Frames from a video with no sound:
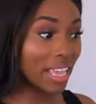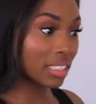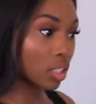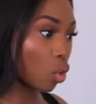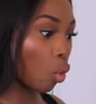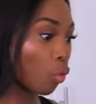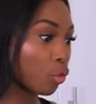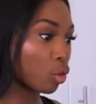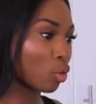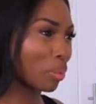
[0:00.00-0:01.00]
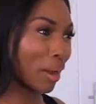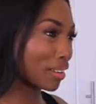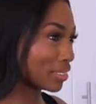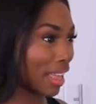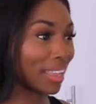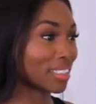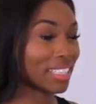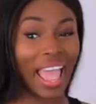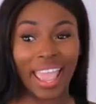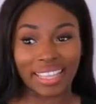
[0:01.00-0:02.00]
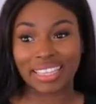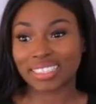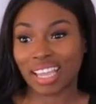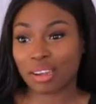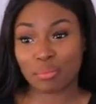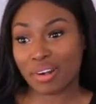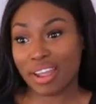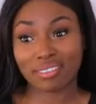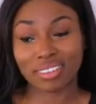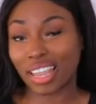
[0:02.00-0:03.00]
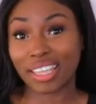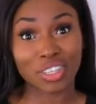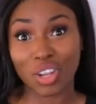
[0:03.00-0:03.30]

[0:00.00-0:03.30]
isn't awful, but I just hate this kind of brown. Like,